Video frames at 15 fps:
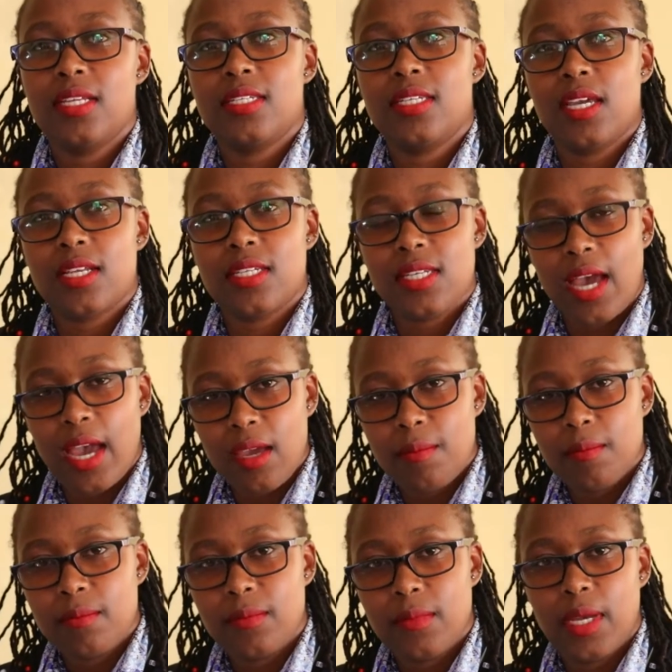Take
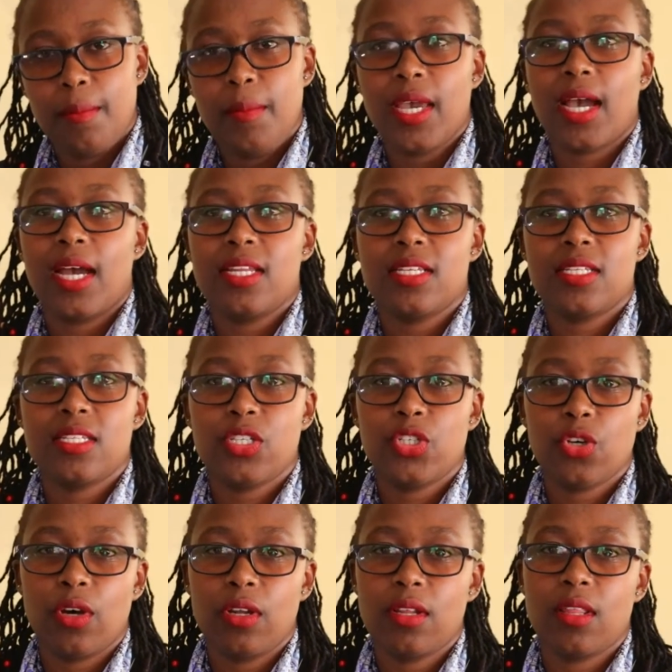time, make a
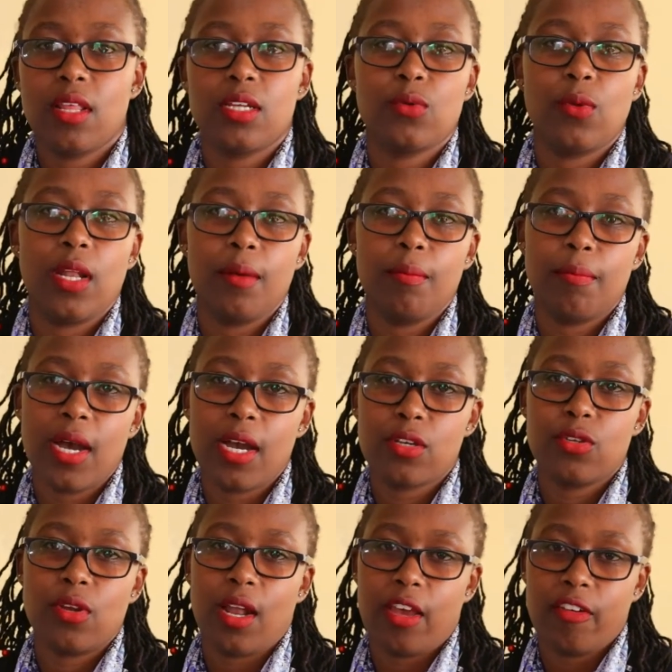decision that will
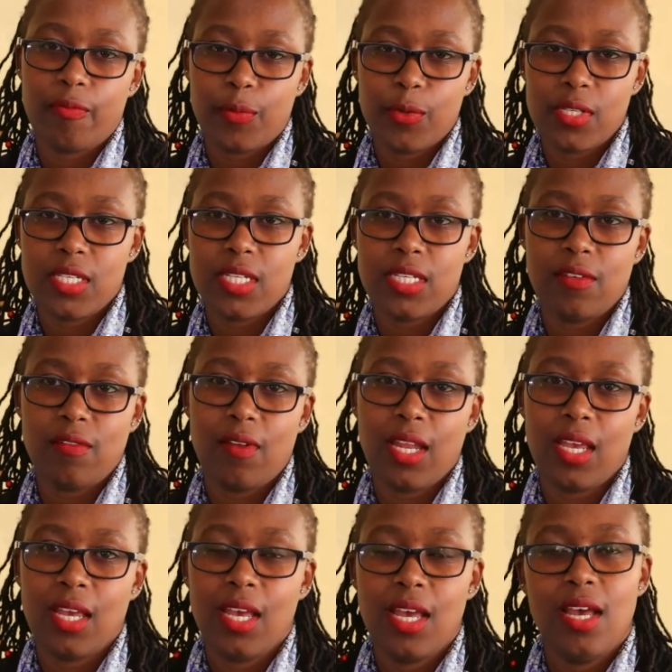impact your life positively.